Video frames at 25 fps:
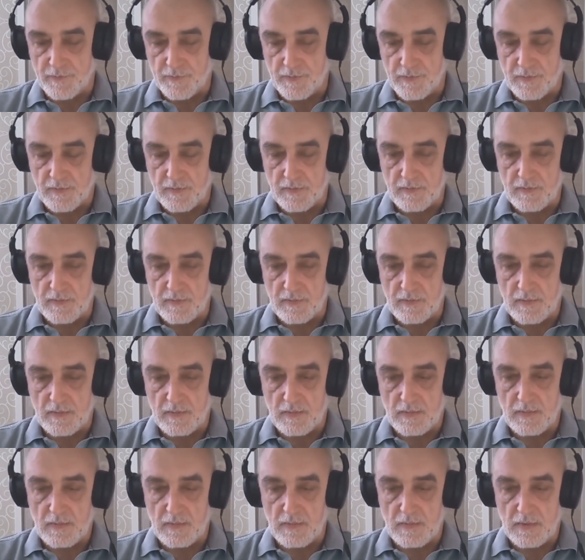
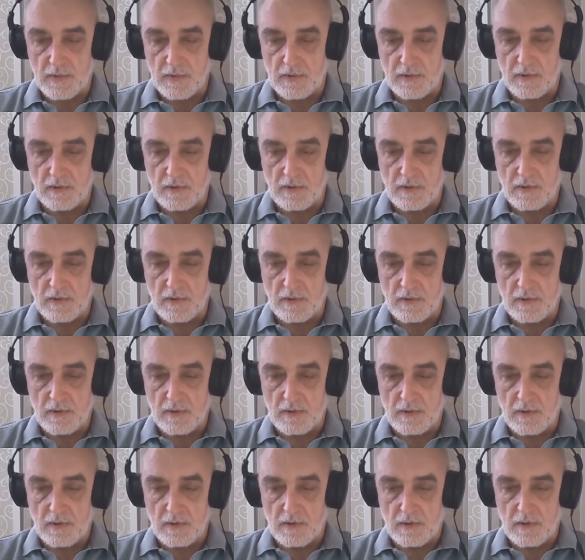
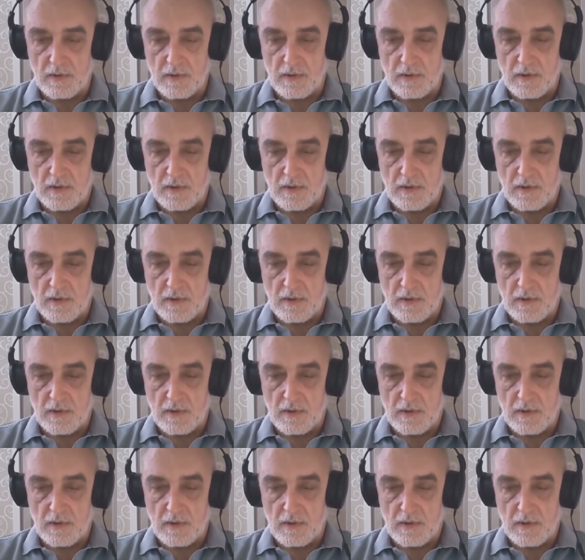Nothing is said.